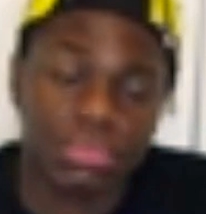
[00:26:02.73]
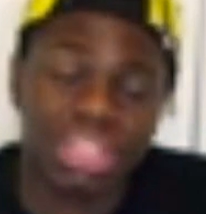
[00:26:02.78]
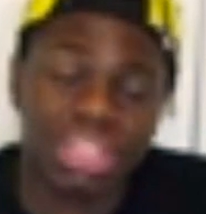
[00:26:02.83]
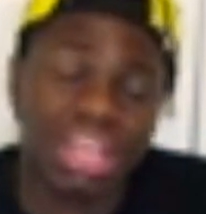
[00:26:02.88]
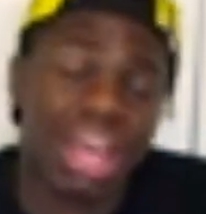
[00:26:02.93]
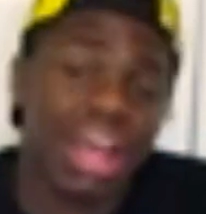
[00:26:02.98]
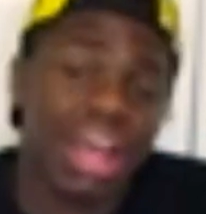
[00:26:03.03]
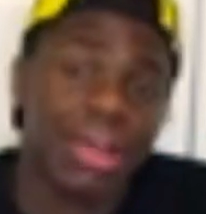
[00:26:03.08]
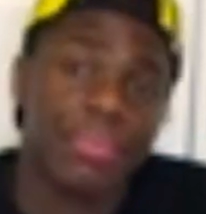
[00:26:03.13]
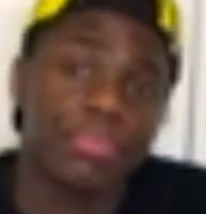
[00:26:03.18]

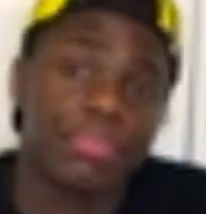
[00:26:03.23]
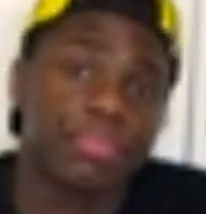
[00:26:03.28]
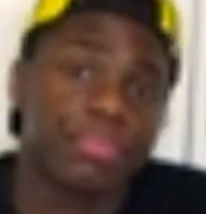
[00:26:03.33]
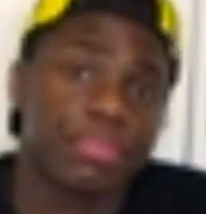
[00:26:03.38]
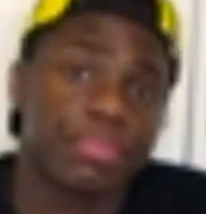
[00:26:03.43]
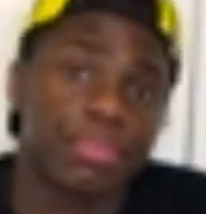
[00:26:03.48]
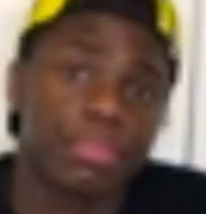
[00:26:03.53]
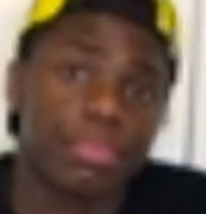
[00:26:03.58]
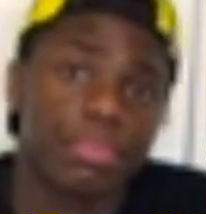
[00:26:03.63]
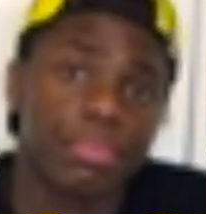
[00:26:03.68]
yeah.
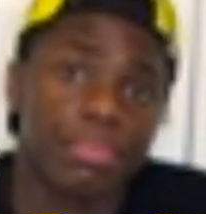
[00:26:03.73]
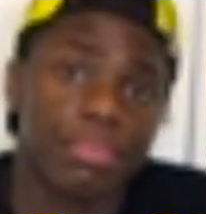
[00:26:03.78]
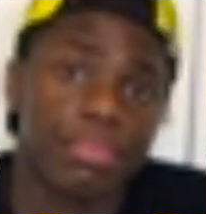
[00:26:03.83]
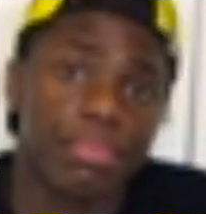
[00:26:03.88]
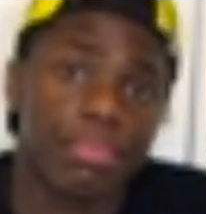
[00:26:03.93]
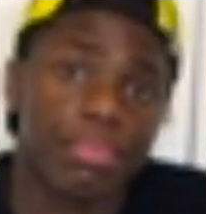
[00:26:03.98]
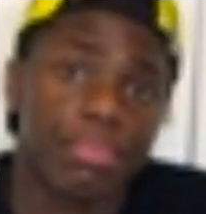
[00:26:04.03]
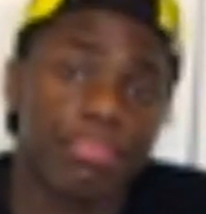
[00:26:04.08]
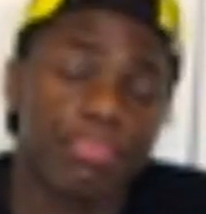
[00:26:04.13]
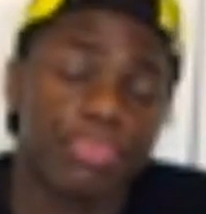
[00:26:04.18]

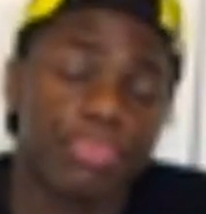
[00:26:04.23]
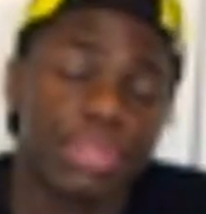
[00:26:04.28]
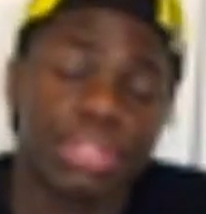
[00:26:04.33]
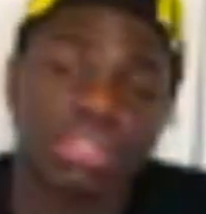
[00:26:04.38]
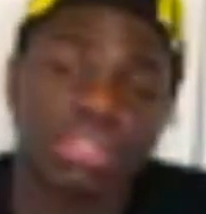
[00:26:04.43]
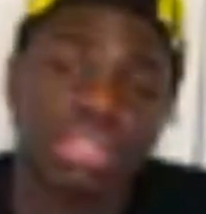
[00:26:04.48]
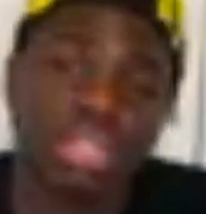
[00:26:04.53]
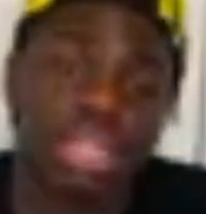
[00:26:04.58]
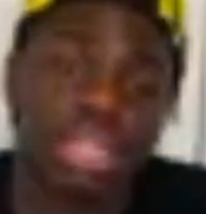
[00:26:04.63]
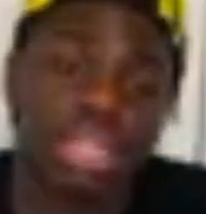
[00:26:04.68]

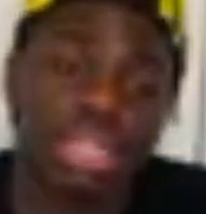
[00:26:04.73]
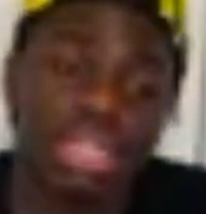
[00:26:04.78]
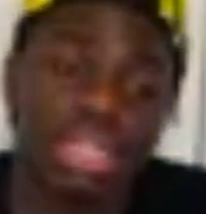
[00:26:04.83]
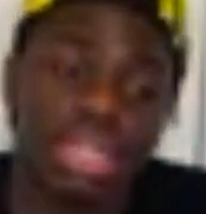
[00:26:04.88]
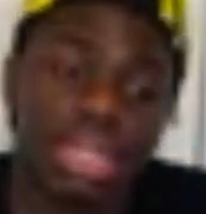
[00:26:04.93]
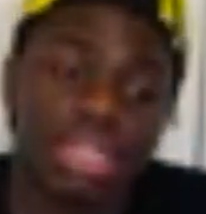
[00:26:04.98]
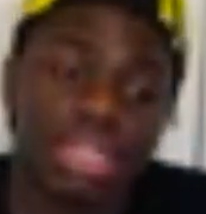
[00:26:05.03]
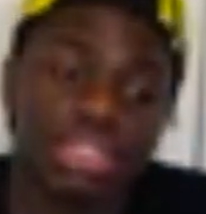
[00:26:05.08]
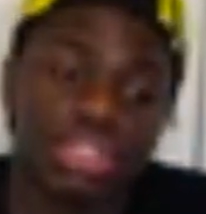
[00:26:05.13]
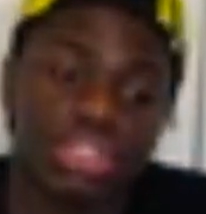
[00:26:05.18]
It's, at the end of
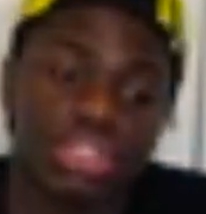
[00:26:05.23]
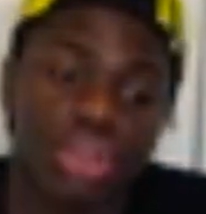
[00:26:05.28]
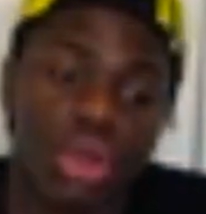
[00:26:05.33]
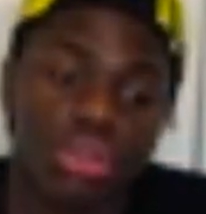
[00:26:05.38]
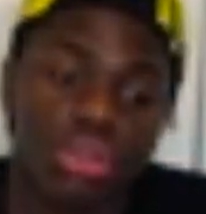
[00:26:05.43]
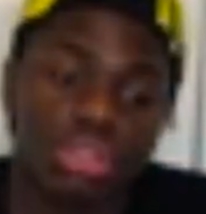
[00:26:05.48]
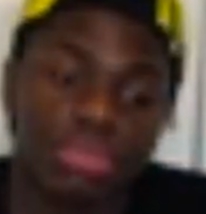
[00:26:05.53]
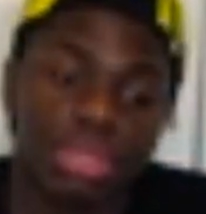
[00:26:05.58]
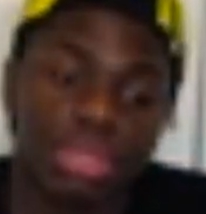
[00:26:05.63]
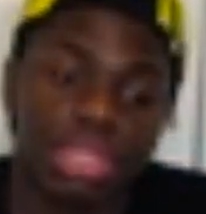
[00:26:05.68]
the day, it's just
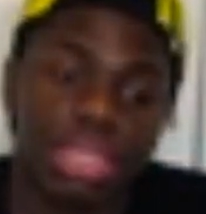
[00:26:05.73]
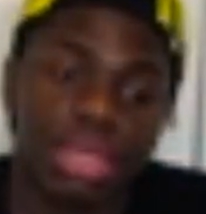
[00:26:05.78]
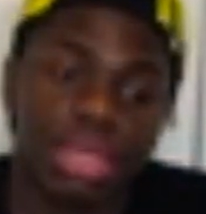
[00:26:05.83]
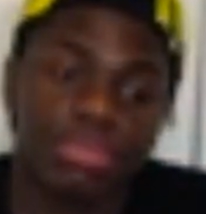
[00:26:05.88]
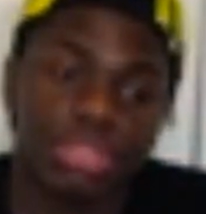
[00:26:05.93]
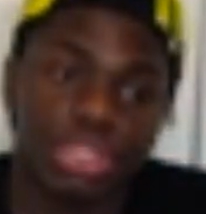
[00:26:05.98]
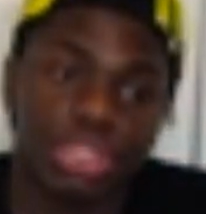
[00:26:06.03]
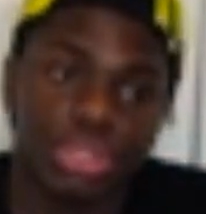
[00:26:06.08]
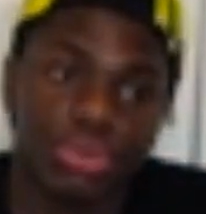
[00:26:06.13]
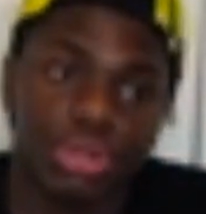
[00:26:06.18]
ultimately
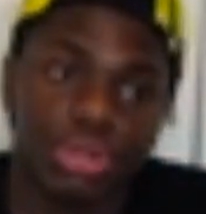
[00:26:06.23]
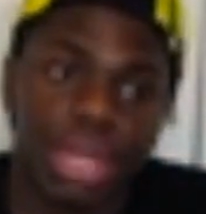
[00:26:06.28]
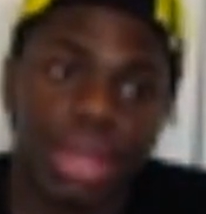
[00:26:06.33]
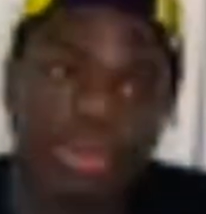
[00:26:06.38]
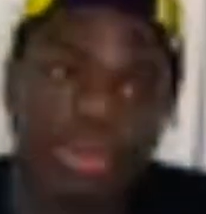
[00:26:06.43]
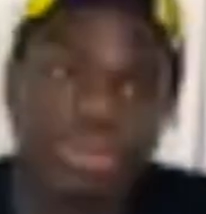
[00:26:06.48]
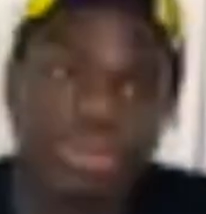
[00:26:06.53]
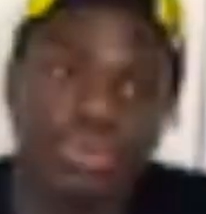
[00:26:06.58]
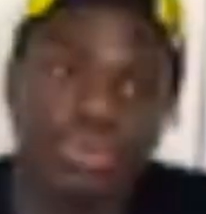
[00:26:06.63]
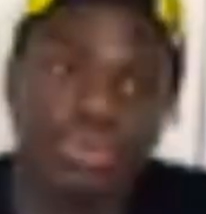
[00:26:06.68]
up to you and
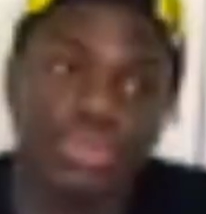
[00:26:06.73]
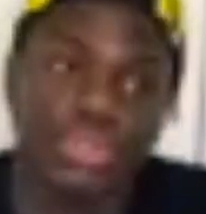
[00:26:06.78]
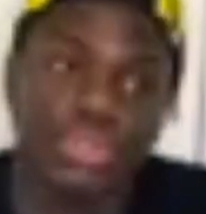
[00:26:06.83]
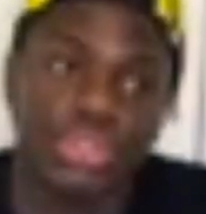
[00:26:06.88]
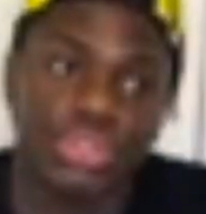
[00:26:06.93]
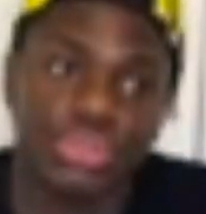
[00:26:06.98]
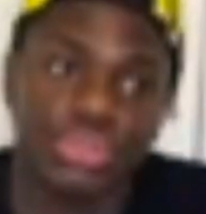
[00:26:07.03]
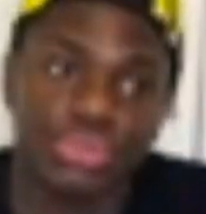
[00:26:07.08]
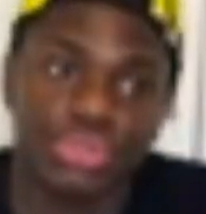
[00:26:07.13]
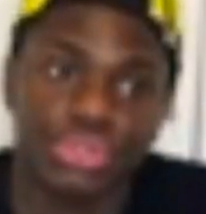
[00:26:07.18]
how you
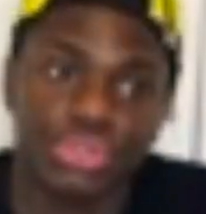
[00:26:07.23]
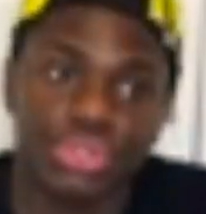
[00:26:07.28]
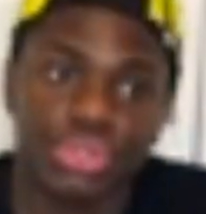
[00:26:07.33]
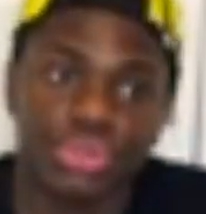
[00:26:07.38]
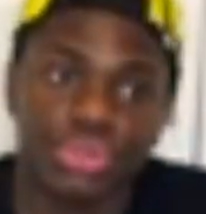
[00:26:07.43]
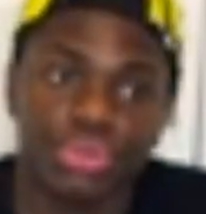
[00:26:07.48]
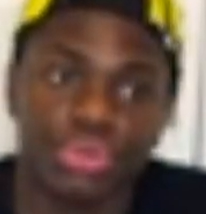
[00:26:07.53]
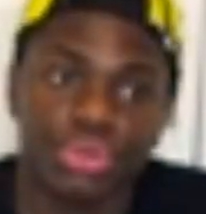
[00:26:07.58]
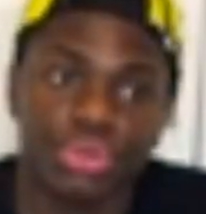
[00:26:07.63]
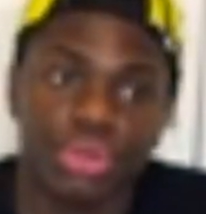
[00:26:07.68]
choose
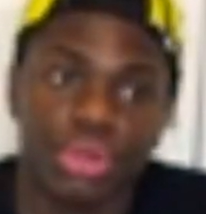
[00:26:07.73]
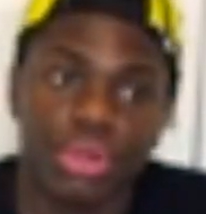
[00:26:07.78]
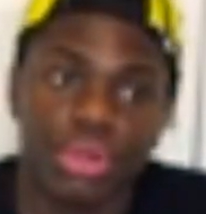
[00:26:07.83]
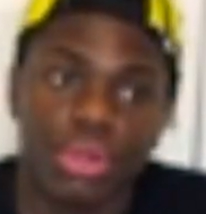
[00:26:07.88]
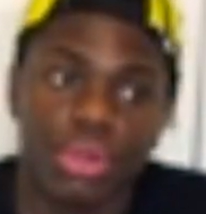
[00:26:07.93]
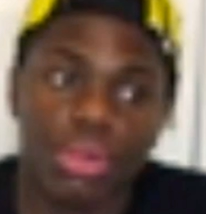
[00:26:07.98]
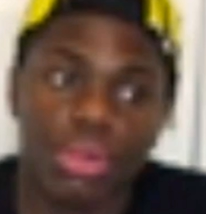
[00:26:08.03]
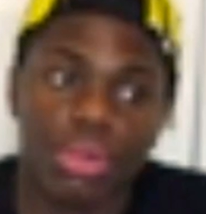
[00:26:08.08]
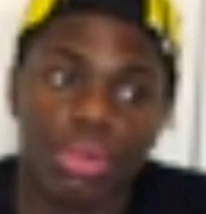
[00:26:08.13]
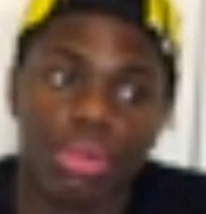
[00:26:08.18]
to
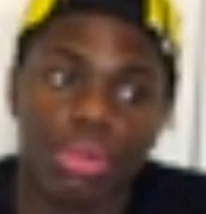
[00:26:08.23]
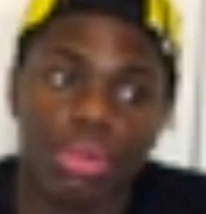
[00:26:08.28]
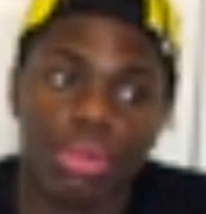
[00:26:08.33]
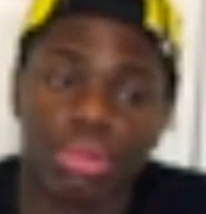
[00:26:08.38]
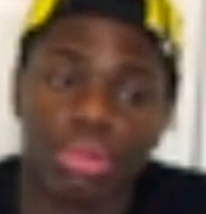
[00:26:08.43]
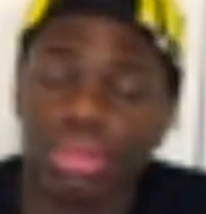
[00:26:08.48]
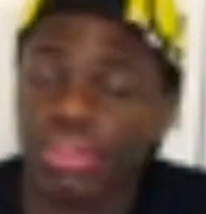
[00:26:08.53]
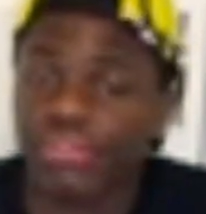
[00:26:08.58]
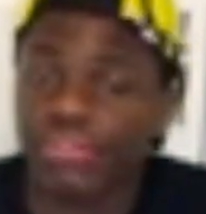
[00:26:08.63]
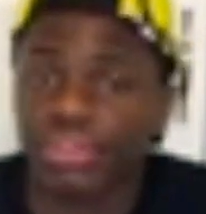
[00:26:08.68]

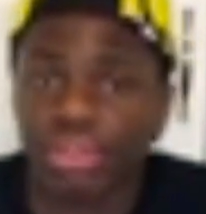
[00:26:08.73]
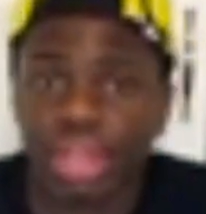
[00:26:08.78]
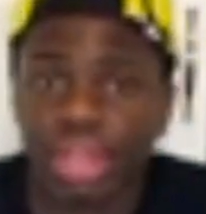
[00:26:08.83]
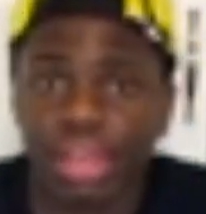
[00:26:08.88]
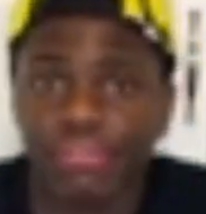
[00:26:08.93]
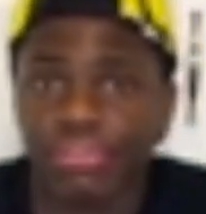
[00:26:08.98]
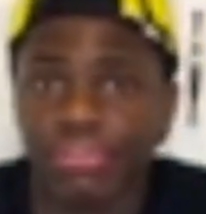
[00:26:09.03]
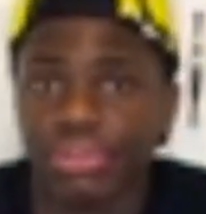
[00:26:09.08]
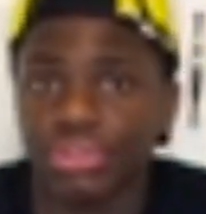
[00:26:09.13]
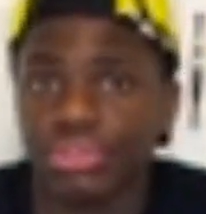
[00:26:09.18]
live your
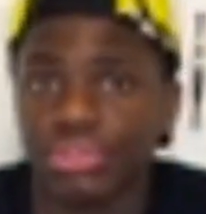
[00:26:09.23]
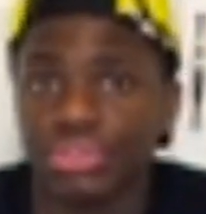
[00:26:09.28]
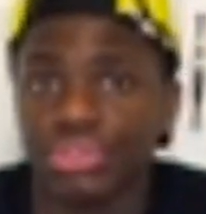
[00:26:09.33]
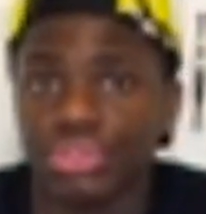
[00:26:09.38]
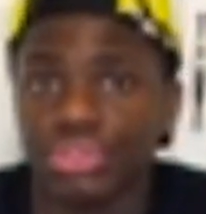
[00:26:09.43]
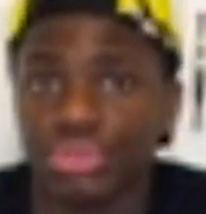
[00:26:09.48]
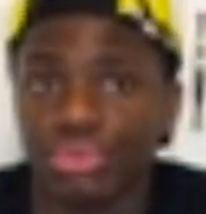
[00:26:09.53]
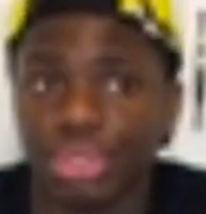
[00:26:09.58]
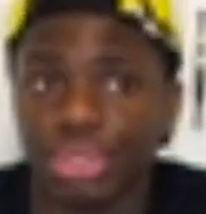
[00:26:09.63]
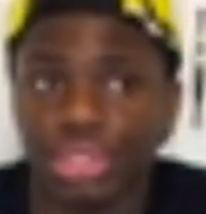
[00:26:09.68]
life and
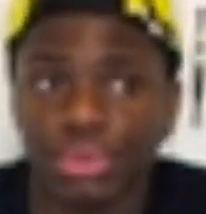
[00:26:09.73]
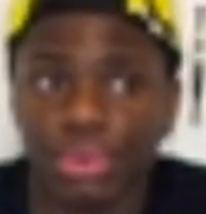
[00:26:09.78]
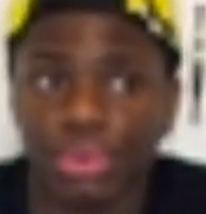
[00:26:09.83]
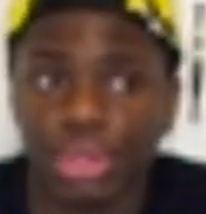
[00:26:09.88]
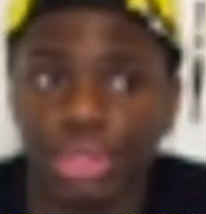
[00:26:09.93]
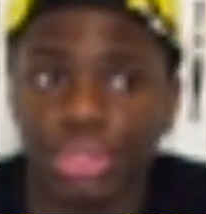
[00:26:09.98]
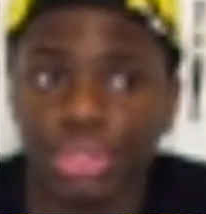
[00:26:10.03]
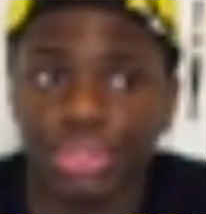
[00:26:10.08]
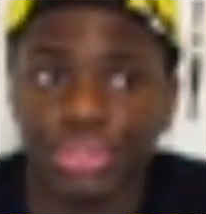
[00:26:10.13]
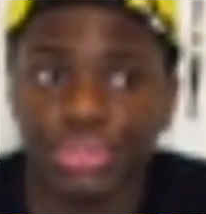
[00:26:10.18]
do what you
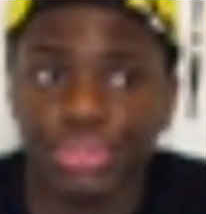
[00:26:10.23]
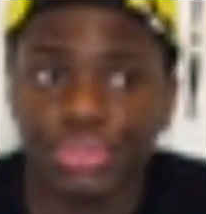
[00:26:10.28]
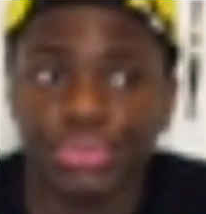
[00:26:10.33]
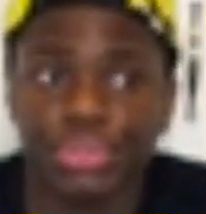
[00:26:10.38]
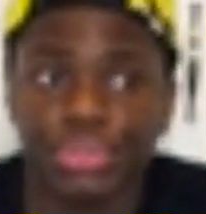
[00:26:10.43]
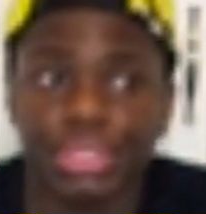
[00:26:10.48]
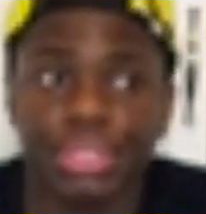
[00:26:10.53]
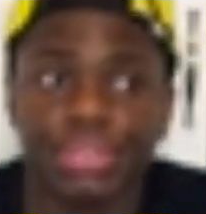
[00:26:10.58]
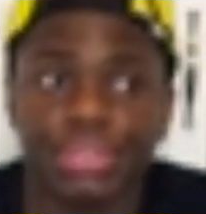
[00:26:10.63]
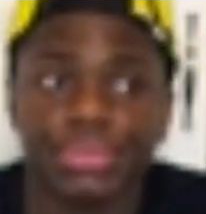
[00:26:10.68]
want to
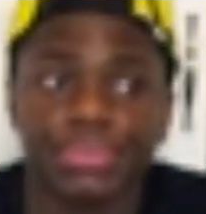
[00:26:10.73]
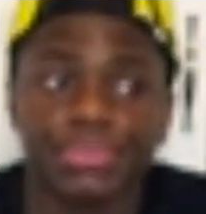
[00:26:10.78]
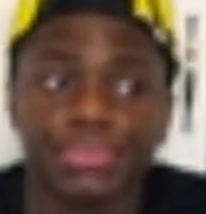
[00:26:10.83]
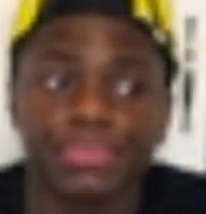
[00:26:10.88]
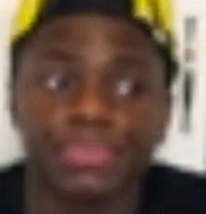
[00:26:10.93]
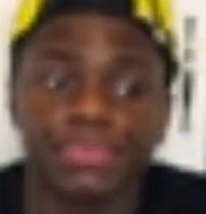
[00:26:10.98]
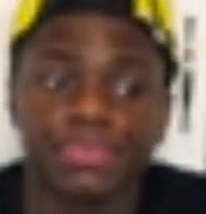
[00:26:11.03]
do and